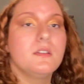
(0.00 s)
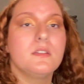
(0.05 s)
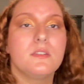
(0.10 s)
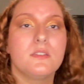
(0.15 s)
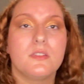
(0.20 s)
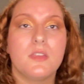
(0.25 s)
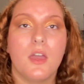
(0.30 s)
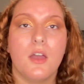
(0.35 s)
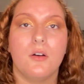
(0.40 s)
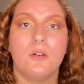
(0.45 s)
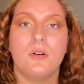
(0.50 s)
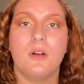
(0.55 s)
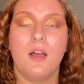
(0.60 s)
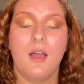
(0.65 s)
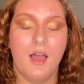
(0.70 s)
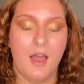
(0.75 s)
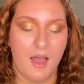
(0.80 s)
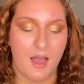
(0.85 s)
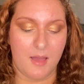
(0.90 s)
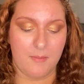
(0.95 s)
So,
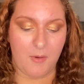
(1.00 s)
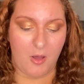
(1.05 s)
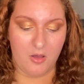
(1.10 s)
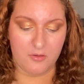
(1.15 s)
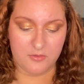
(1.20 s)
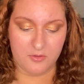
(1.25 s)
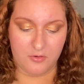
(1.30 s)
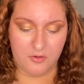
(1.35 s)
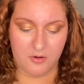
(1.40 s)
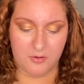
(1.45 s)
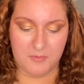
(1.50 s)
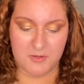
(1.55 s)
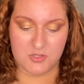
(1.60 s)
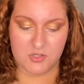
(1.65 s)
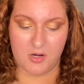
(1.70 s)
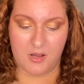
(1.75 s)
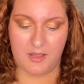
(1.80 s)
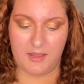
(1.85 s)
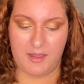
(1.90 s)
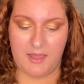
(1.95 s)
I'm also going to be
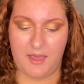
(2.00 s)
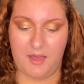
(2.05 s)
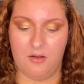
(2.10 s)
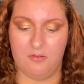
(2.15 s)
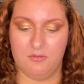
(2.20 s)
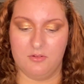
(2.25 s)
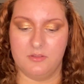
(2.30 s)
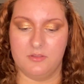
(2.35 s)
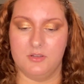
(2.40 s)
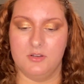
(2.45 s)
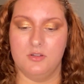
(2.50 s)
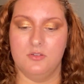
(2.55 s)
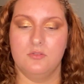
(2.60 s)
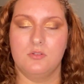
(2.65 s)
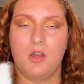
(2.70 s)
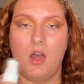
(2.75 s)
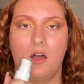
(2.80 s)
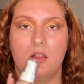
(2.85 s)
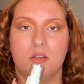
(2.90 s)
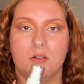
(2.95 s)
trying out the new
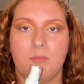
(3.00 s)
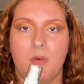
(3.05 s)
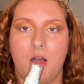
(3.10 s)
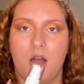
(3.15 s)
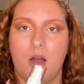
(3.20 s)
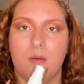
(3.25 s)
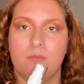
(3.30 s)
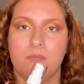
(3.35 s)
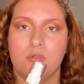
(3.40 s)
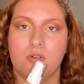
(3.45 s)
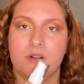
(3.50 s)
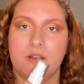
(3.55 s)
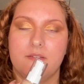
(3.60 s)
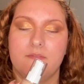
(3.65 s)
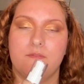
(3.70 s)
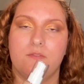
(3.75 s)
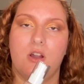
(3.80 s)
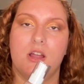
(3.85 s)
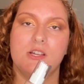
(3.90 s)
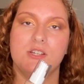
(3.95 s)
Colourpop Pretty
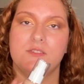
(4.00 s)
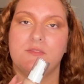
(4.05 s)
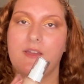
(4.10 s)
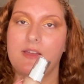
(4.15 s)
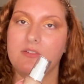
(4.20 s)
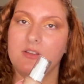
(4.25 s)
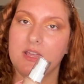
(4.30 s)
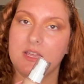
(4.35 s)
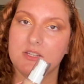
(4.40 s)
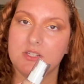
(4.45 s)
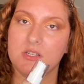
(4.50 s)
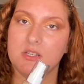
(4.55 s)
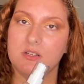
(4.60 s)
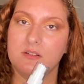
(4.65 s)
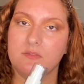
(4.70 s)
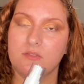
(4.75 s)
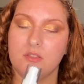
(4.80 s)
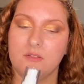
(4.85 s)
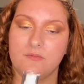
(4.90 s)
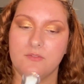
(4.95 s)
Fresh
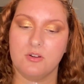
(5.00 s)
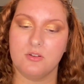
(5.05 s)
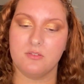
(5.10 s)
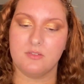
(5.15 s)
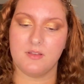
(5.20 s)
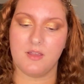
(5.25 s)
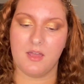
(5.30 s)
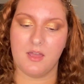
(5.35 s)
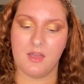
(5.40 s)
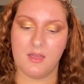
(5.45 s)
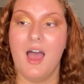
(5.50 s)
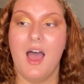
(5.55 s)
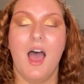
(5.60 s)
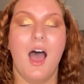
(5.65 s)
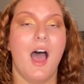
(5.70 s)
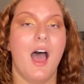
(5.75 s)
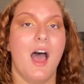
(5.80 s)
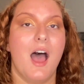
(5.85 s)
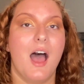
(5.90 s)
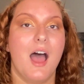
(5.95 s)
foundation for the first time.
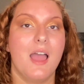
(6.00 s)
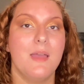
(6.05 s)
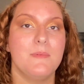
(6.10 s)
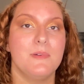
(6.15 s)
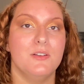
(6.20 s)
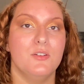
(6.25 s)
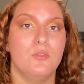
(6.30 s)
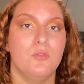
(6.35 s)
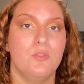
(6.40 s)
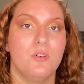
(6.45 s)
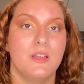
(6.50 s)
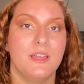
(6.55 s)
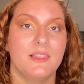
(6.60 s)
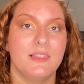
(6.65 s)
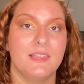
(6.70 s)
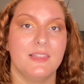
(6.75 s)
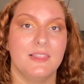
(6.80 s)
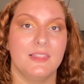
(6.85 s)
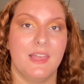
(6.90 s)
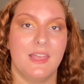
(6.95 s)
I'm an
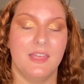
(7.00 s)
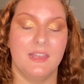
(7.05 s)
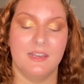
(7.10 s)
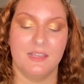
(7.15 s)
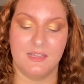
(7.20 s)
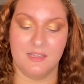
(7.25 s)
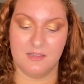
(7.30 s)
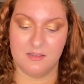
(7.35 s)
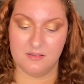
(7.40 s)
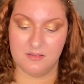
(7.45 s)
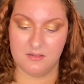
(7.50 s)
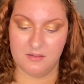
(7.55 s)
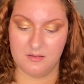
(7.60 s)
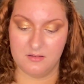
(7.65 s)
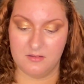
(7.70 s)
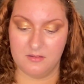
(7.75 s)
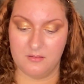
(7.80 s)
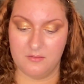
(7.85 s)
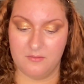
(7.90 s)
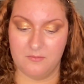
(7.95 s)
oily lady
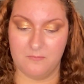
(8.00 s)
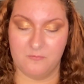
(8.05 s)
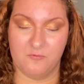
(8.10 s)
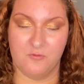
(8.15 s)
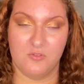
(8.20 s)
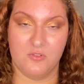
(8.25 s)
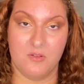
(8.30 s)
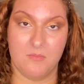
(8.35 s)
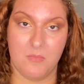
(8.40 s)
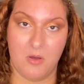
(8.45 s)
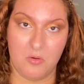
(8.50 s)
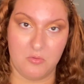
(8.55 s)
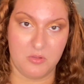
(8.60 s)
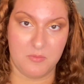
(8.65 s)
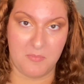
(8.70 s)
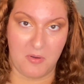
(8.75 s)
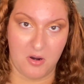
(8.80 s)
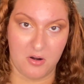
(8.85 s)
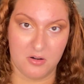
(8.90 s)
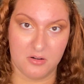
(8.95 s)
for the
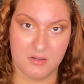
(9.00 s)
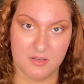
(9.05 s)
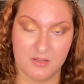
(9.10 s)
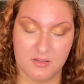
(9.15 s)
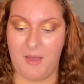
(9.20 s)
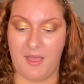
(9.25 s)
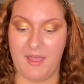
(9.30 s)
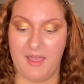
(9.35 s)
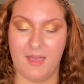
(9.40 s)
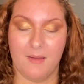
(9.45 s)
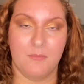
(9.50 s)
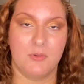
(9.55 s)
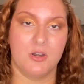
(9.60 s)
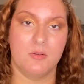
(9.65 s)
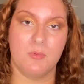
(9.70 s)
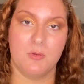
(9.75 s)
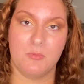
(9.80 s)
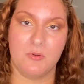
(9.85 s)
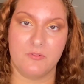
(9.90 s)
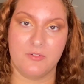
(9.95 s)
most part. I am going
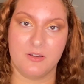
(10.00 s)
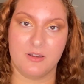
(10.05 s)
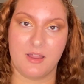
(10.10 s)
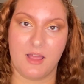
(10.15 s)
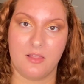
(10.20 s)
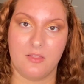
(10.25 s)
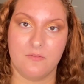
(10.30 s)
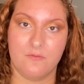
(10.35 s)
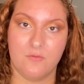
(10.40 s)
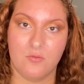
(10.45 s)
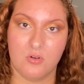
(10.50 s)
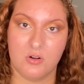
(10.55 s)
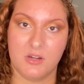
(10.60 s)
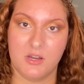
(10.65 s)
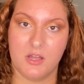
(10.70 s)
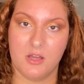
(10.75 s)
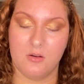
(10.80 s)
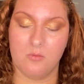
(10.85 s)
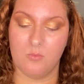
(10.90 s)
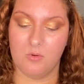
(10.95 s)
to be moving to
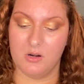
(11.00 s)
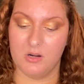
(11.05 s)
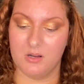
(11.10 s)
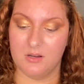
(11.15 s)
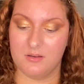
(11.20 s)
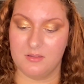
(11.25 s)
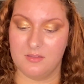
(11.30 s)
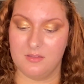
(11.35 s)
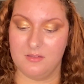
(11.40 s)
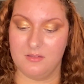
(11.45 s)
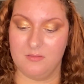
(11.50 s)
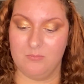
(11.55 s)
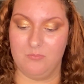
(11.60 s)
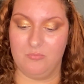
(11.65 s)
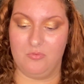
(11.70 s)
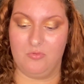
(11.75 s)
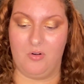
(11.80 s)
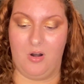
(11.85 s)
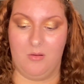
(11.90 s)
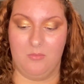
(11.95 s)
California where it's
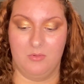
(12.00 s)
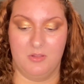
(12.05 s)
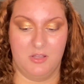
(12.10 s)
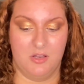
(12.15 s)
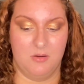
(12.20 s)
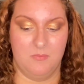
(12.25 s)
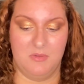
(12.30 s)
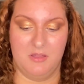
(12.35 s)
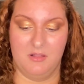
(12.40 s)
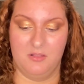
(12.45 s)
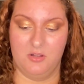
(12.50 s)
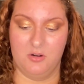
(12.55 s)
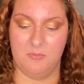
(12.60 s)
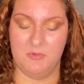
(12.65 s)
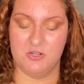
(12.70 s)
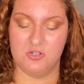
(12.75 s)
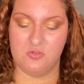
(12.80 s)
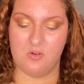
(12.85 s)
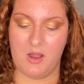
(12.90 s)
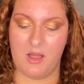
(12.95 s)
probably going to be a little
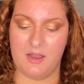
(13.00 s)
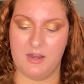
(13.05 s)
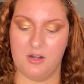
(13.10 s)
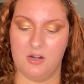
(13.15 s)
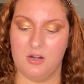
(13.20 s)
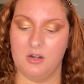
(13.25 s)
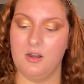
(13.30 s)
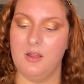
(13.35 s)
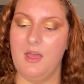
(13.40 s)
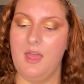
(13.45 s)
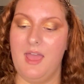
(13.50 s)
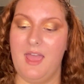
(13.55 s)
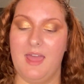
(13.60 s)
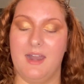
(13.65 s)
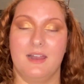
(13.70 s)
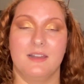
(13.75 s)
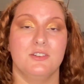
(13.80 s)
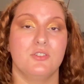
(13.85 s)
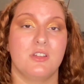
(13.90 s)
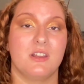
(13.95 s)
bit drier,
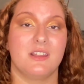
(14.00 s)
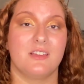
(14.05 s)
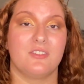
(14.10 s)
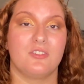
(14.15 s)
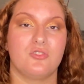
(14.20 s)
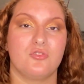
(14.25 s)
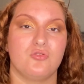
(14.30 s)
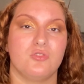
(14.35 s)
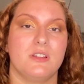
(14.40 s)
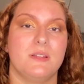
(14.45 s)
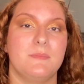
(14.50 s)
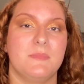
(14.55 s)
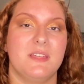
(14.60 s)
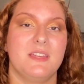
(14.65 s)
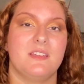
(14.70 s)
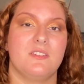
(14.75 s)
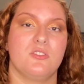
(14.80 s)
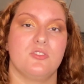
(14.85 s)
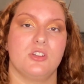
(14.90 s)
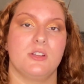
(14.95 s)
and I do get
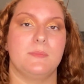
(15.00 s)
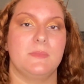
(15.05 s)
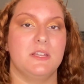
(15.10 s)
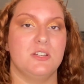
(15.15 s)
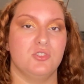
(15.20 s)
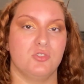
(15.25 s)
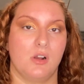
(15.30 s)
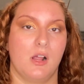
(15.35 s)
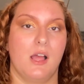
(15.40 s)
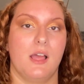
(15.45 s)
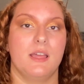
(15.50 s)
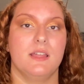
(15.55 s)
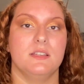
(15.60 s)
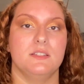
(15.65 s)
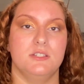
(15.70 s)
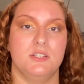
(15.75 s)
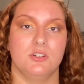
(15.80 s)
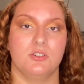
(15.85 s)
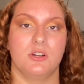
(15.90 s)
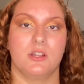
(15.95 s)
extremely, extremely dry
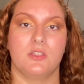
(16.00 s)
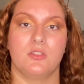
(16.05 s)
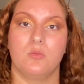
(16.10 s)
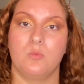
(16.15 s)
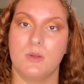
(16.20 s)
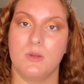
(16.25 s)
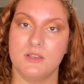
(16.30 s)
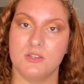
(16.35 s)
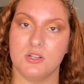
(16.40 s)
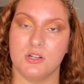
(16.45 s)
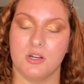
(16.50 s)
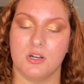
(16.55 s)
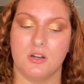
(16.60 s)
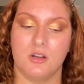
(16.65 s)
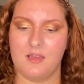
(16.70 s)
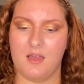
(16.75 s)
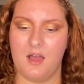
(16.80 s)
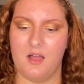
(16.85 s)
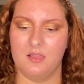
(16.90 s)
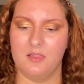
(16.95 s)
during the winter.
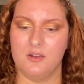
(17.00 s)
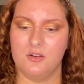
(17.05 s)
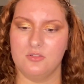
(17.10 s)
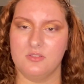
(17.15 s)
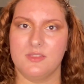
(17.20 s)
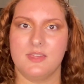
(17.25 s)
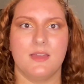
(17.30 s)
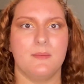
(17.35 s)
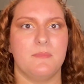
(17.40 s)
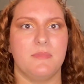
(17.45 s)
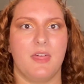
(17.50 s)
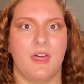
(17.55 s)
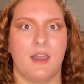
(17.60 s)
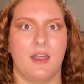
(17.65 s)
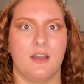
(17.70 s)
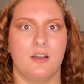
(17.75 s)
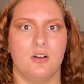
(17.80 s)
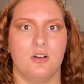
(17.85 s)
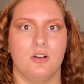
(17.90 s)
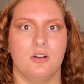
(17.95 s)
So a little tip that
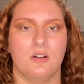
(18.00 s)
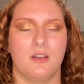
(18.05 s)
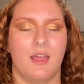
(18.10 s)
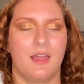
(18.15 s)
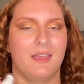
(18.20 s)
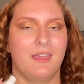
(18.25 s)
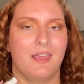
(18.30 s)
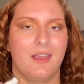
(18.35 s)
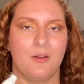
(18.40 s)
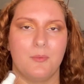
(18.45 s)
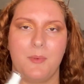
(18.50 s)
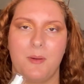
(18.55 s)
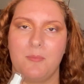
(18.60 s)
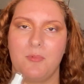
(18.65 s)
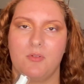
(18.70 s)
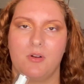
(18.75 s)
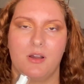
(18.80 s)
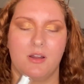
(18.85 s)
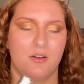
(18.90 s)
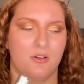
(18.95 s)
I heard, I can't
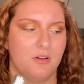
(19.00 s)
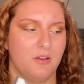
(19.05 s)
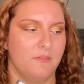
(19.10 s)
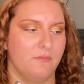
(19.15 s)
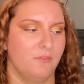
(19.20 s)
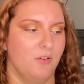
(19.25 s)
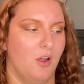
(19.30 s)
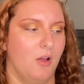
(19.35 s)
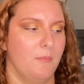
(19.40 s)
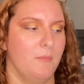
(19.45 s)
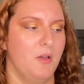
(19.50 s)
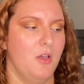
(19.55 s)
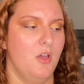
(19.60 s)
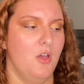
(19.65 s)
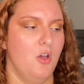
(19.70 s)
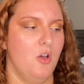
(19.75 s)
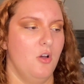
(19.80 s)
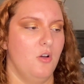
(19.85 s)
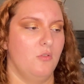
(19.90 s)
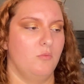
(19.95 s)
remember where I heard it from,
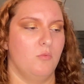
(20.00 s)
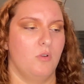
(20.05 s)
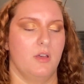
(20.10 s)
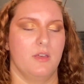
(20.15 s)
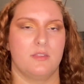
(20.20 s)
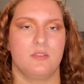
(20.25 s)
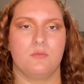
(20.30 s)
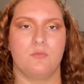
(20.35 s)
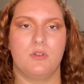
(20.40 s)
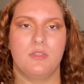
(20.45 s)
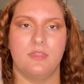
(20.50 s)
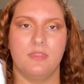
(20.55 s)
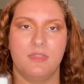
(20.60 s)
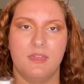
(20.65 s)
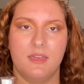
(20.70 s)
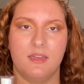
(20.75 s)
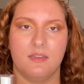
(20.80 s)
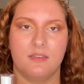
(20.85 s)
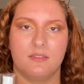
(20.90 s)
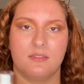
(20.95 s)
was with
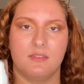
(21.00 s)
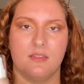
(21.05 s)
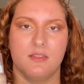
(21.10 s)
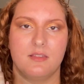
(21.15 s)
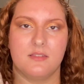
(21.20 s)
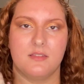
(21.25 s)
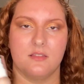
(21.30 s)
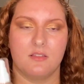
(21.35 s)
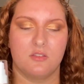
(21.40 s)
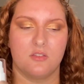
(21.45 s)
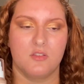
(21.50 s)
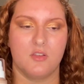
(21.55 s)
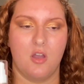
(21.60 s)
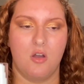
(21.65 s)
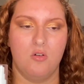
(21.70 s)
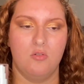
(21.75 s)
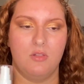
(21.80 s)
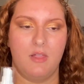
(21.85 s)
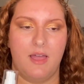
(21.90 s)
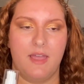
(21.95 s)
this, since it's
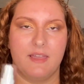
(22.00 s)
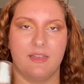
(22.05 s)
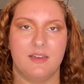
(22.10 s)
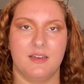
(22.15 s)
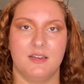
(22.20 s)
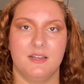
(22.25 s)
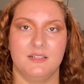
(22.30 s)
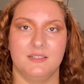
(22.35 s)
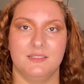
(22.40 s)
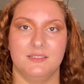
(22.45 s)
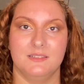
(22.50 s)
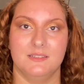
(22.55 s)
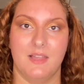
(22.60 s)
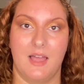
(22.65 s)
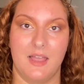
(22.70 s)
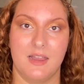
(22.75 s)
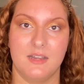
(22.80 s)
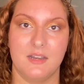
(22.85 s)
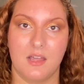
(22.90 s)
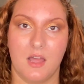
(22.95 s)
so like
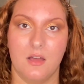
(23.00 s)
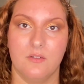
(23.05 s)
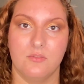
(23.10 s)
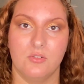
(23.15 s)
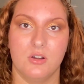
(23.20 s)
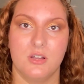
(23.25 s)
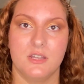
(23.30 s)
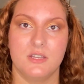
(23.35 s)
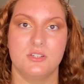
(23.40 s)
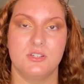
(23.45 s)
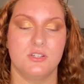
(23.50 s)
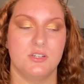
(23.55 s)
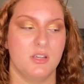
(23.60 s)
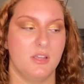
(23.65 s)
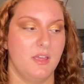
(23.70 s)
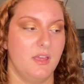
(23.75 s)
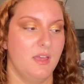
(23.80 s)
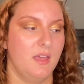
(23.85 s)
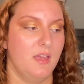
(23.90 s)
light coverage,